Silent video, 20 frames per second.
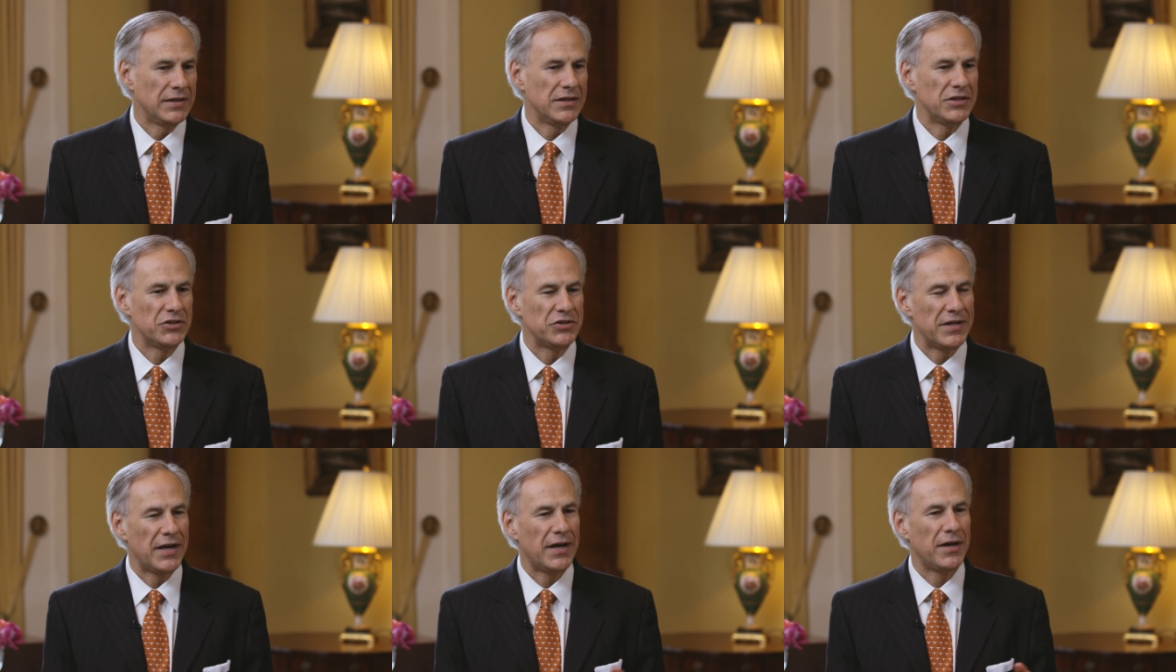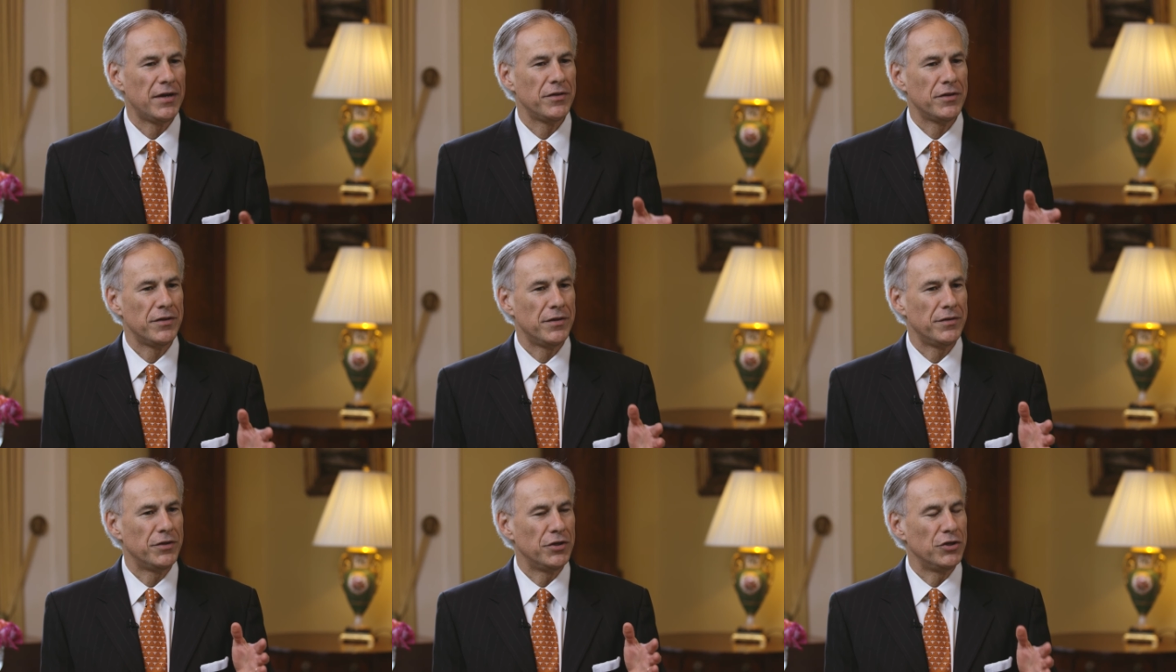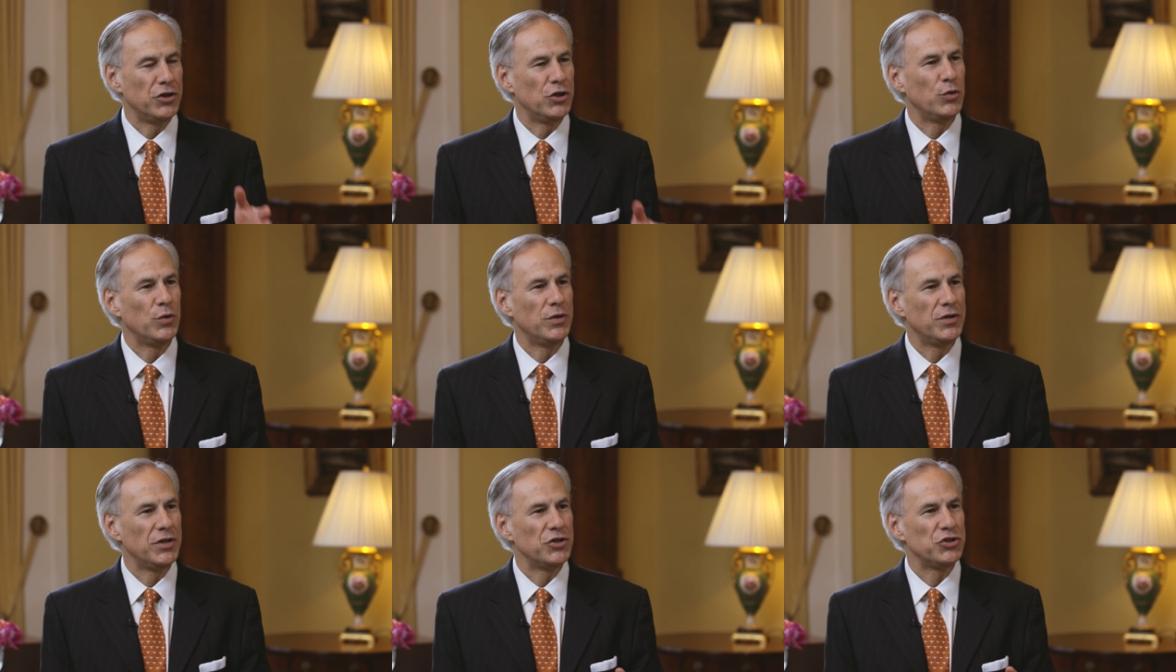is now the
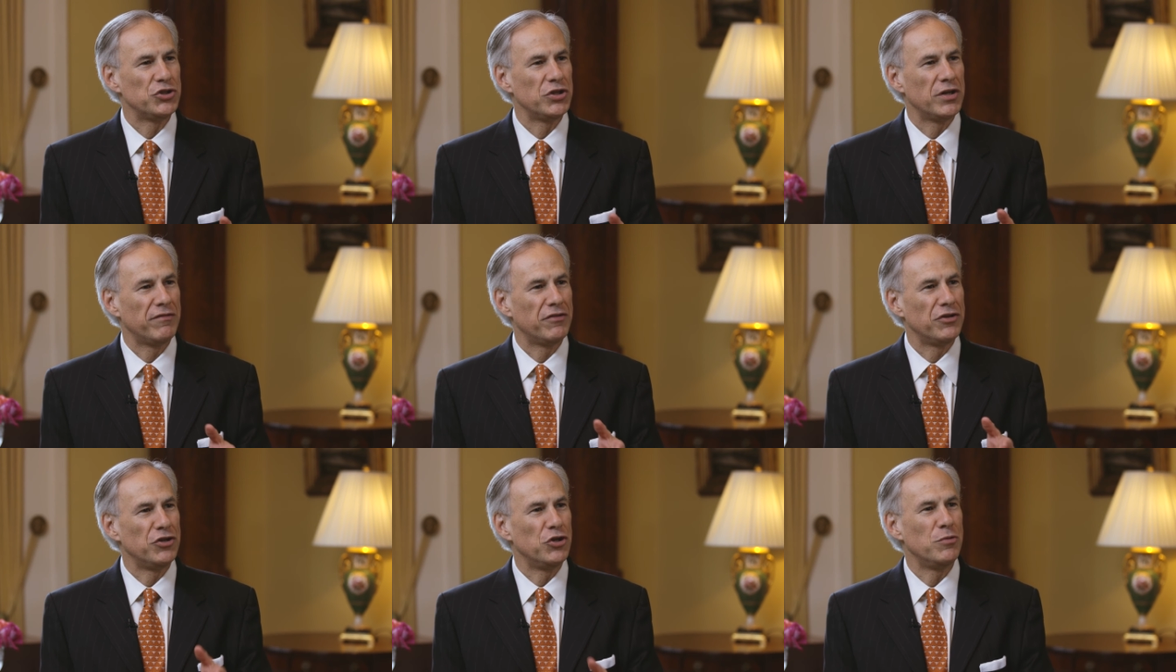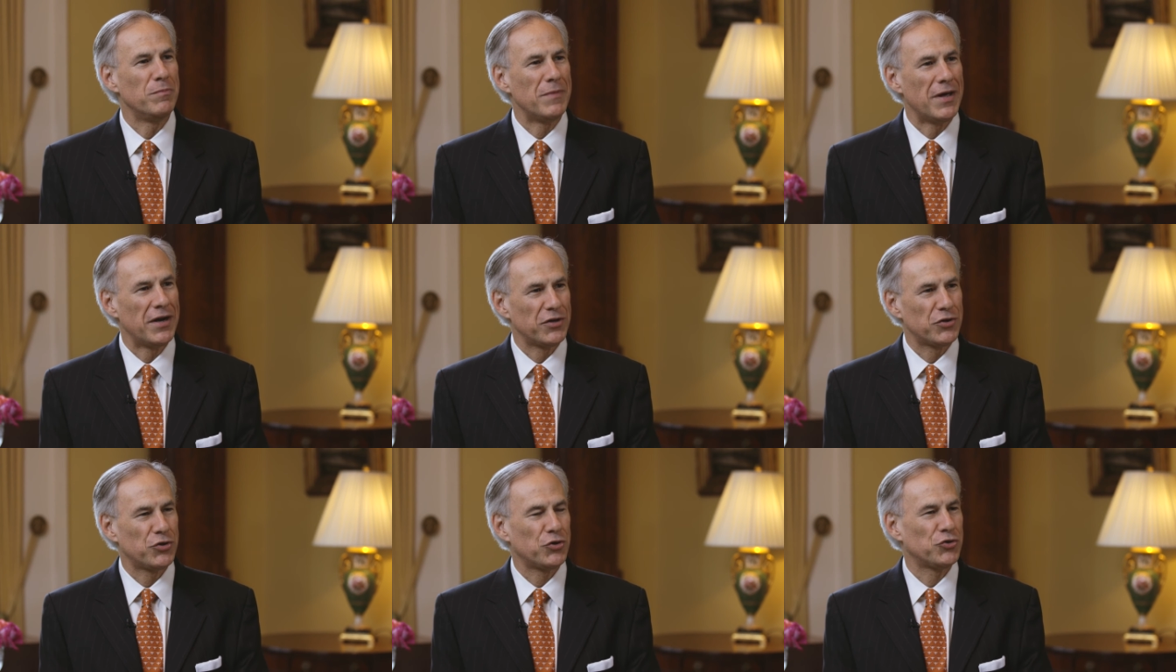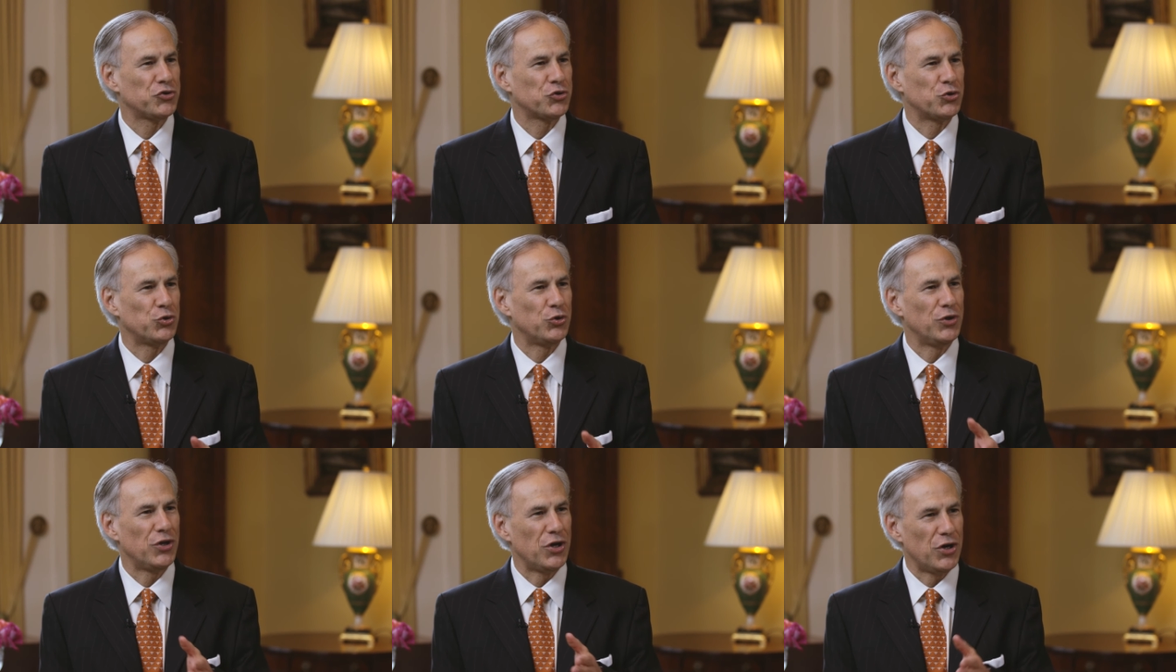new edition of the new medical
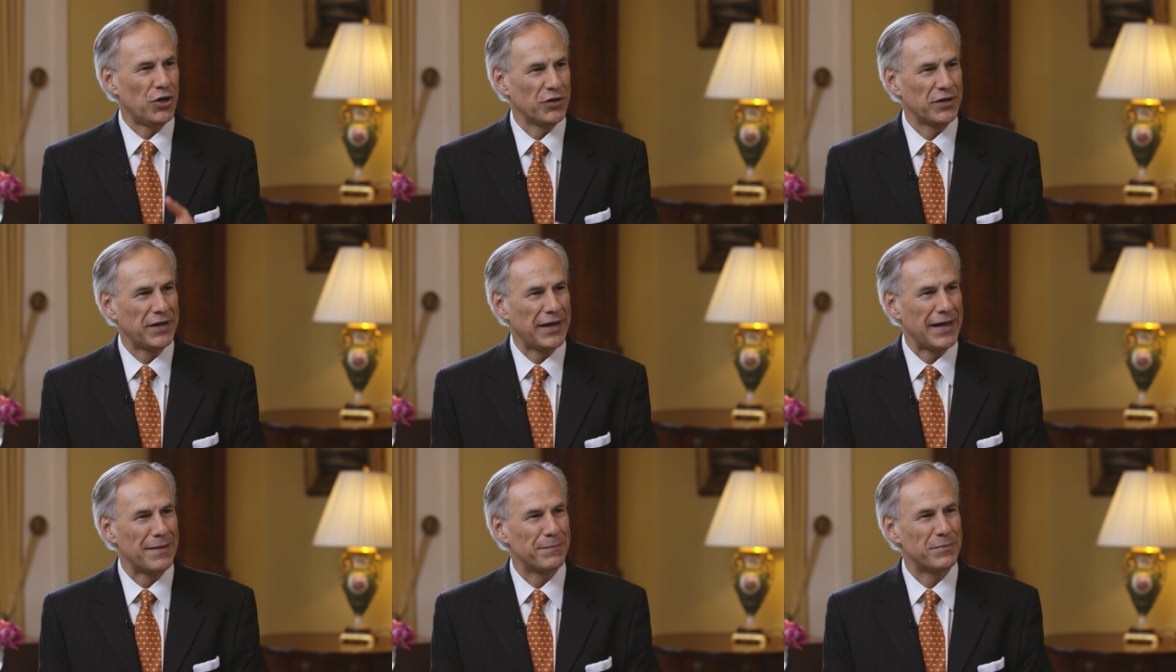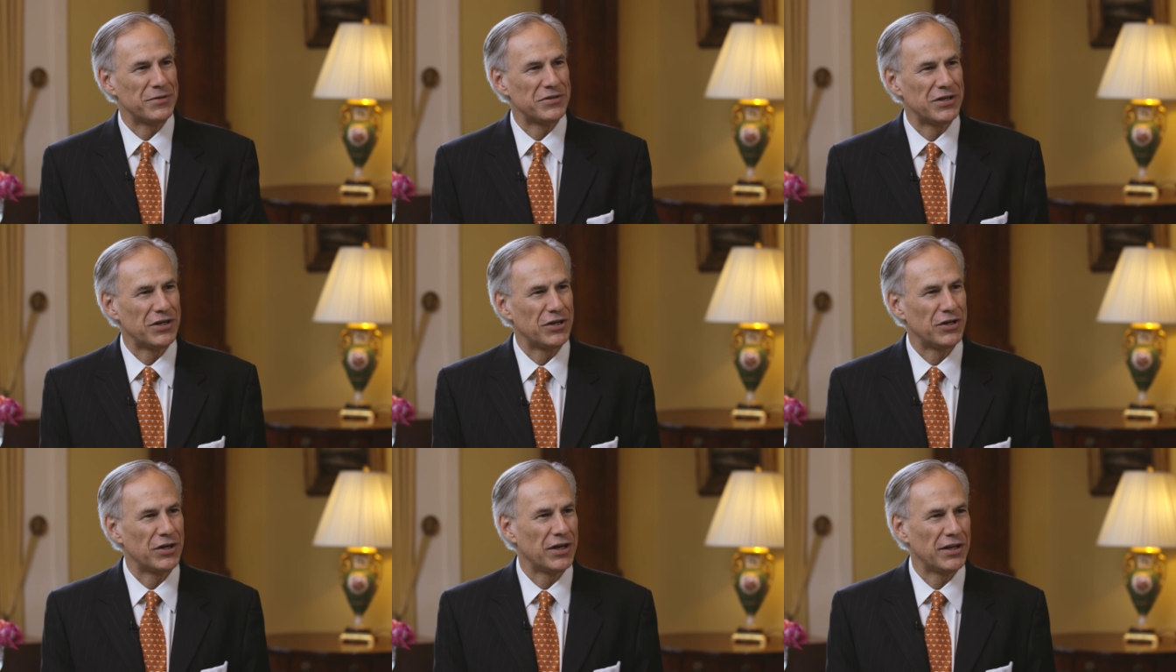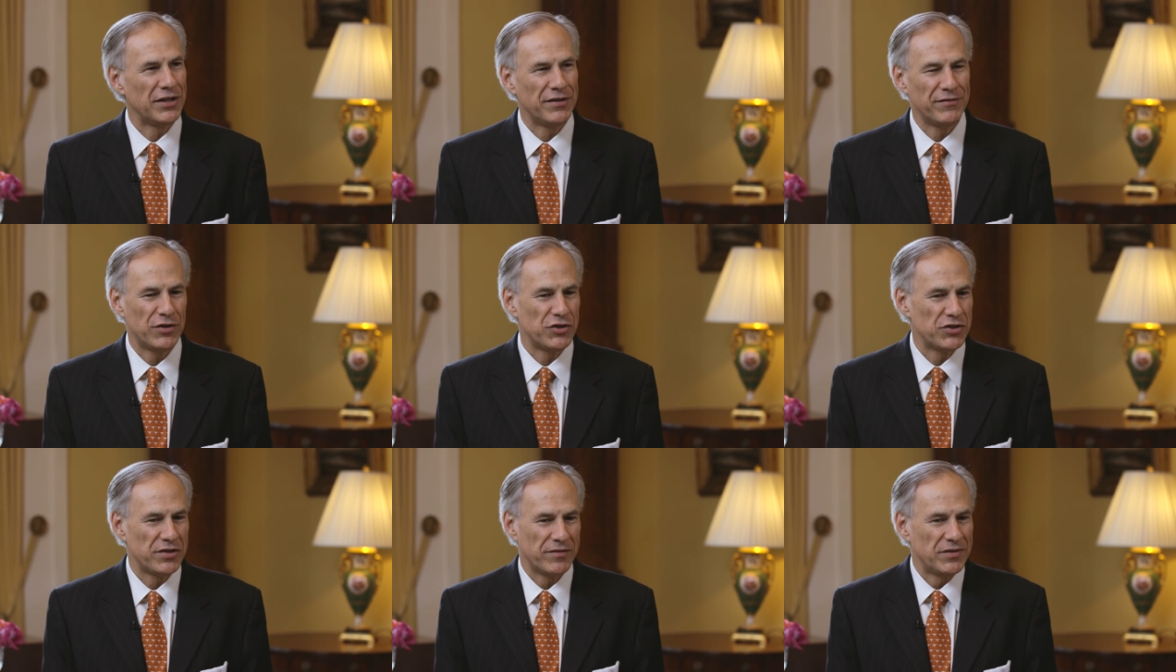school on campus here at the
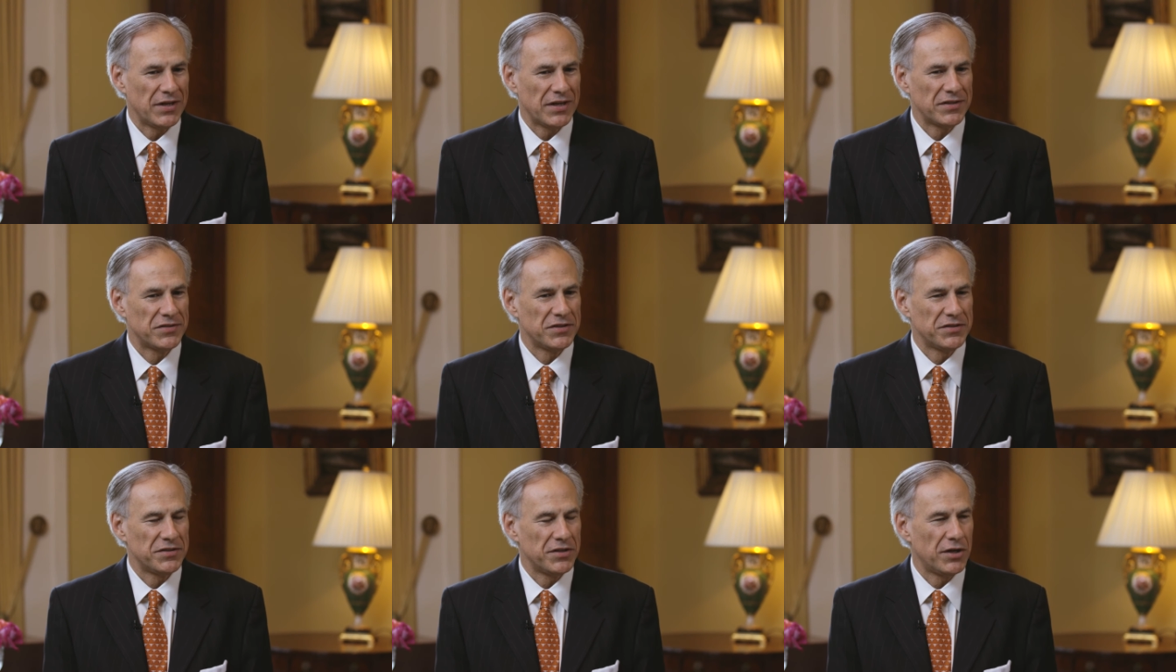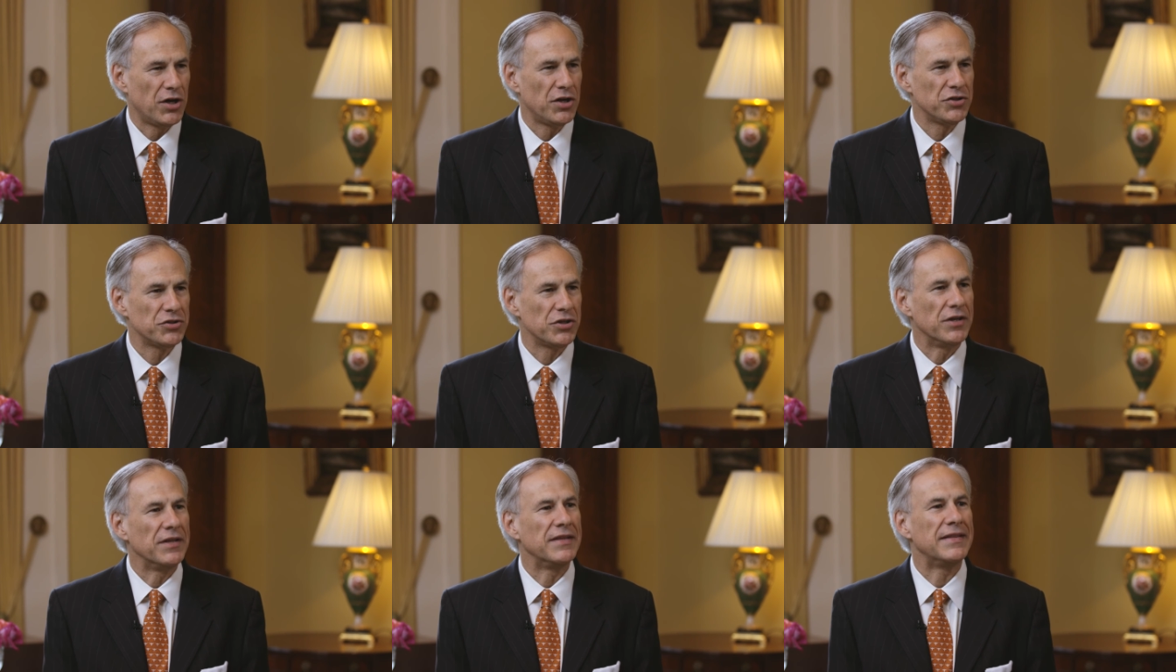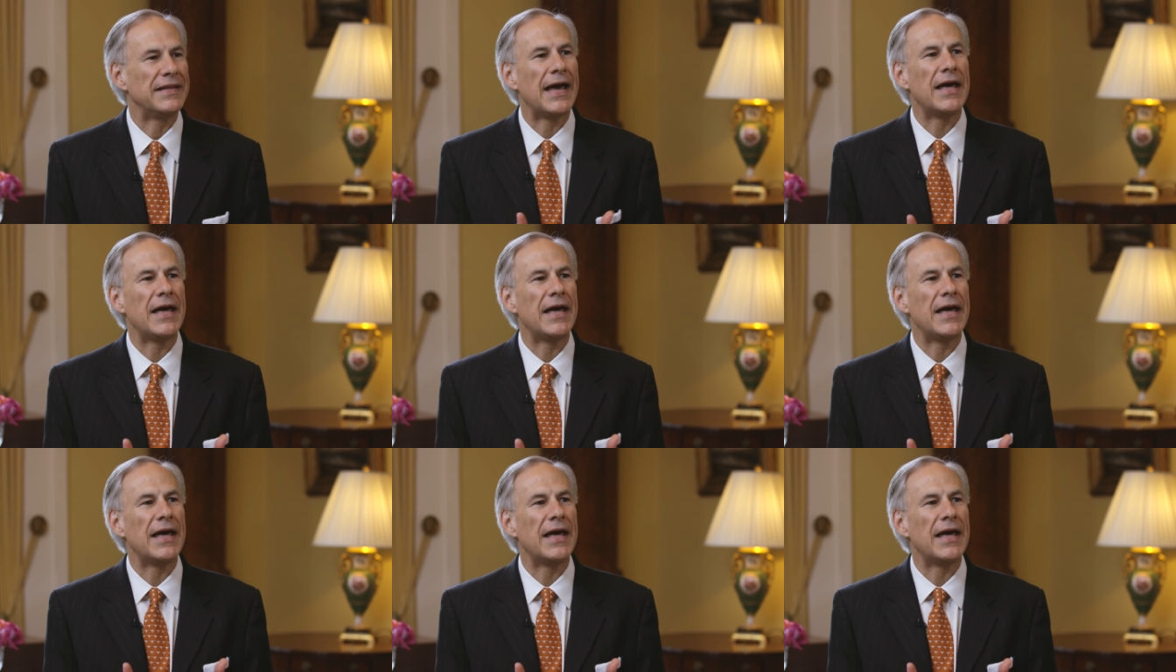University of Texas at Austin.